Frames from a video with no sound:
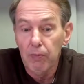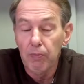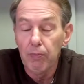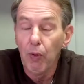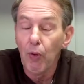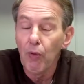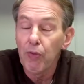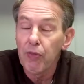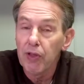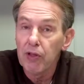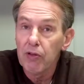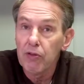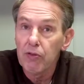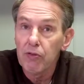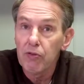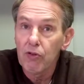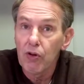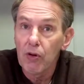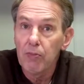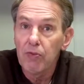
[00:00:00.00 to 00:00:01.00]
both
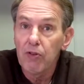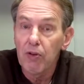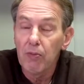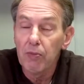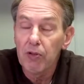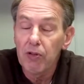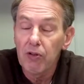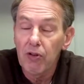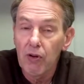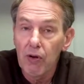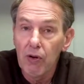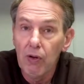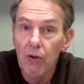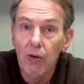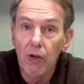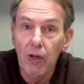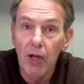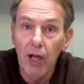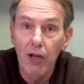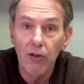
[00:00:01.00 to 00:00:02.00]
in terms of
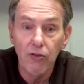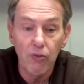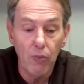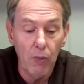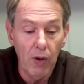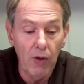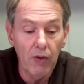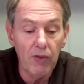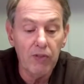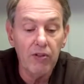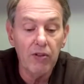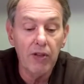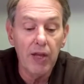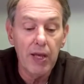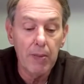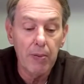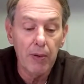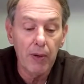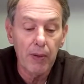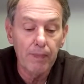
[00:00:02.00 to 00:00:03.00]
material as well as
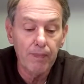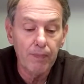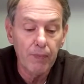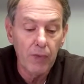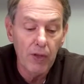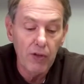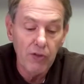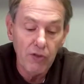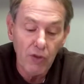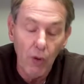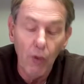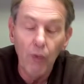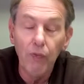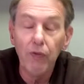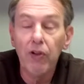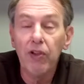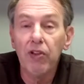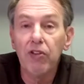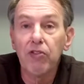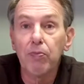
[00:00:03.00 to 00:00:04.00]
labor. So
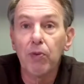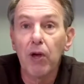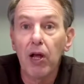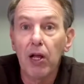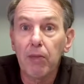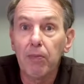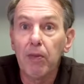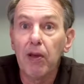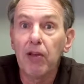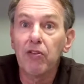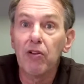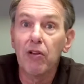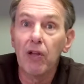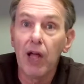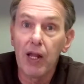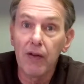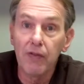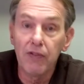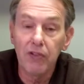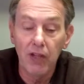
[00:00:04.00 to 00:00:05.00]
hopefully this product makes a
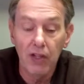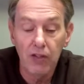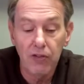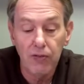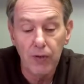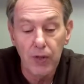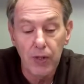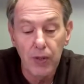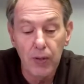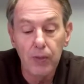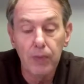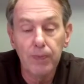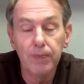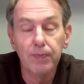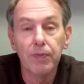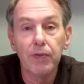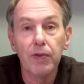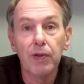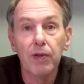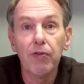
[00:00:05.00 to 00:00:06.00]
lot of sense for you.
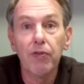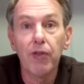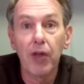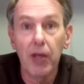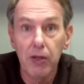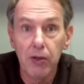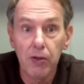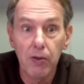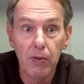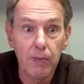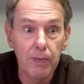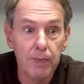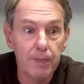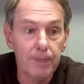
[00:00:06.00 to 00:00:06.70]
Thank you.